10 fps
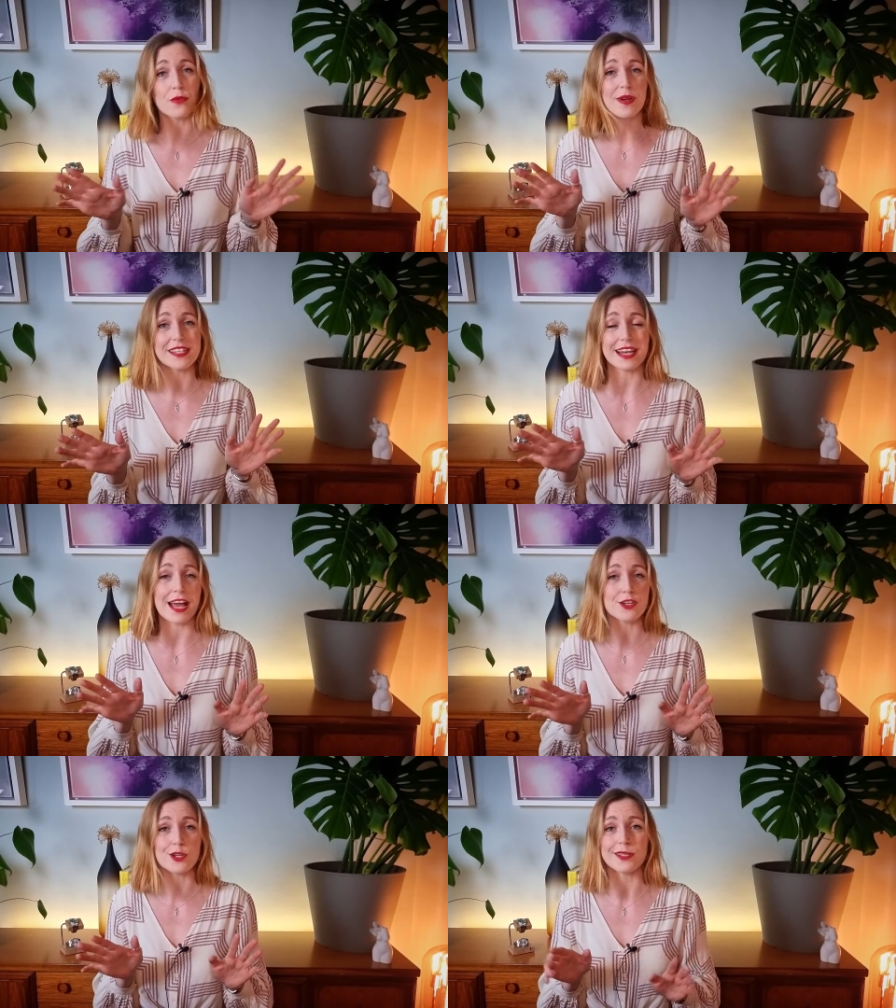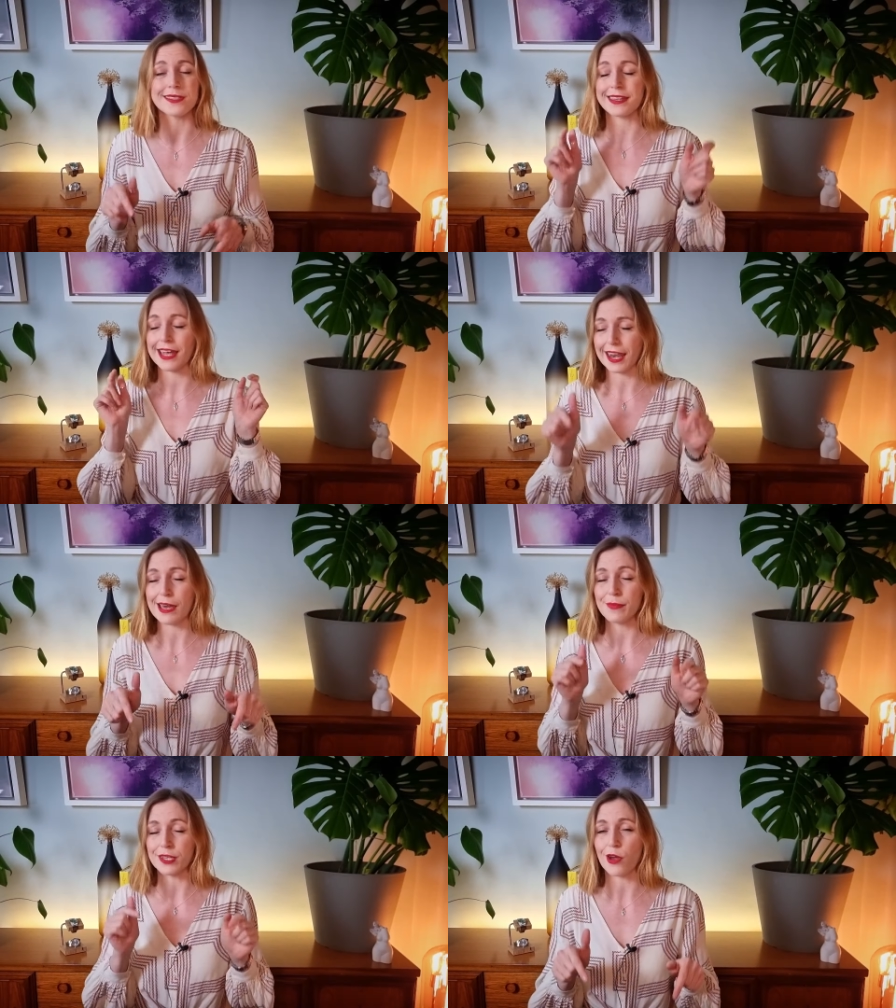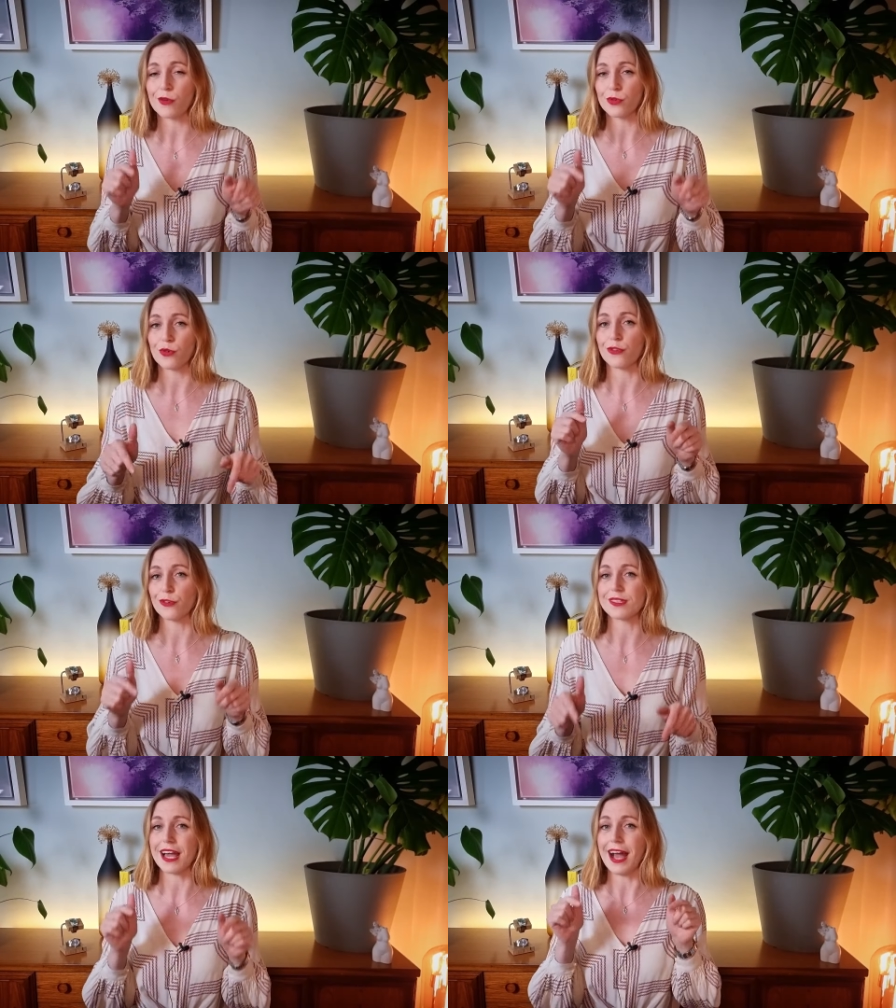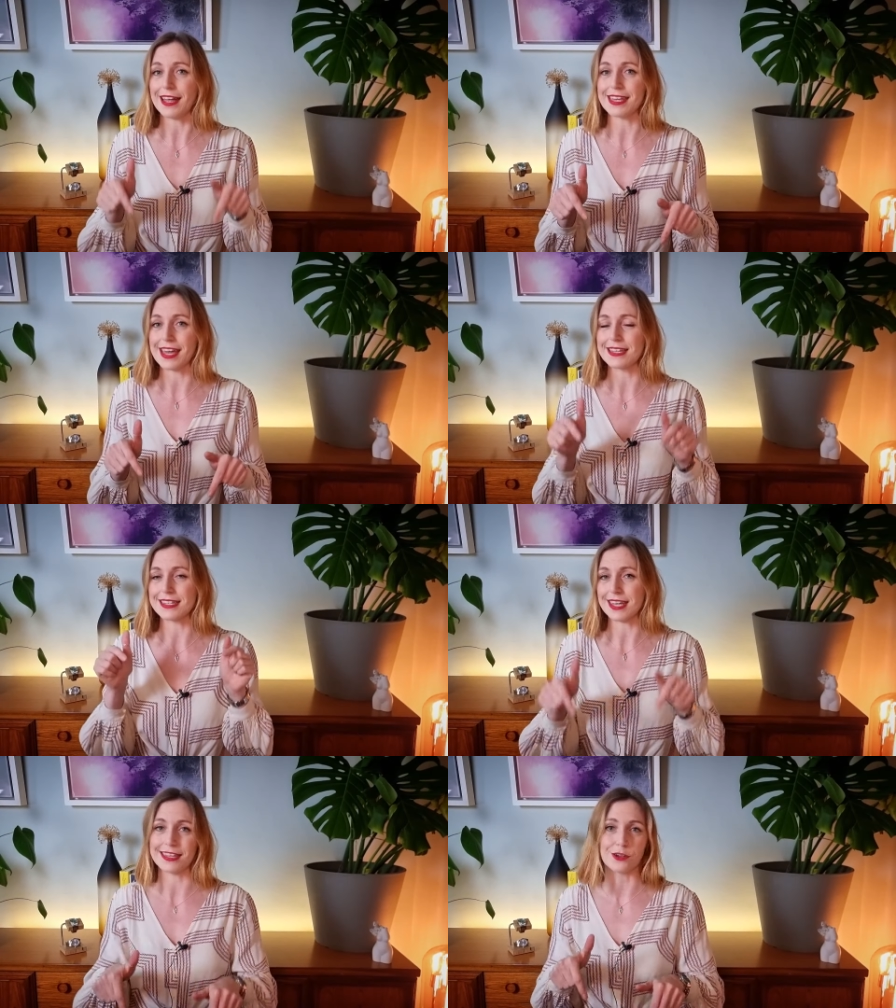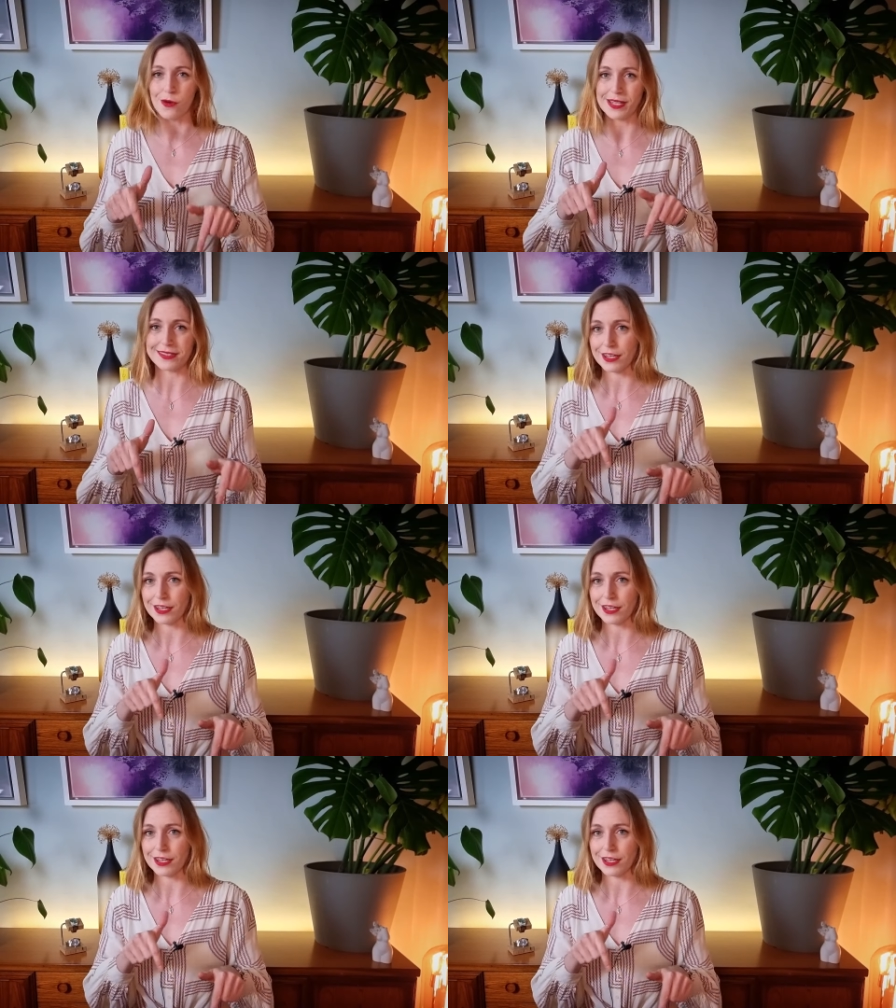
through my selections and then let me know your thoughts at the end in the comments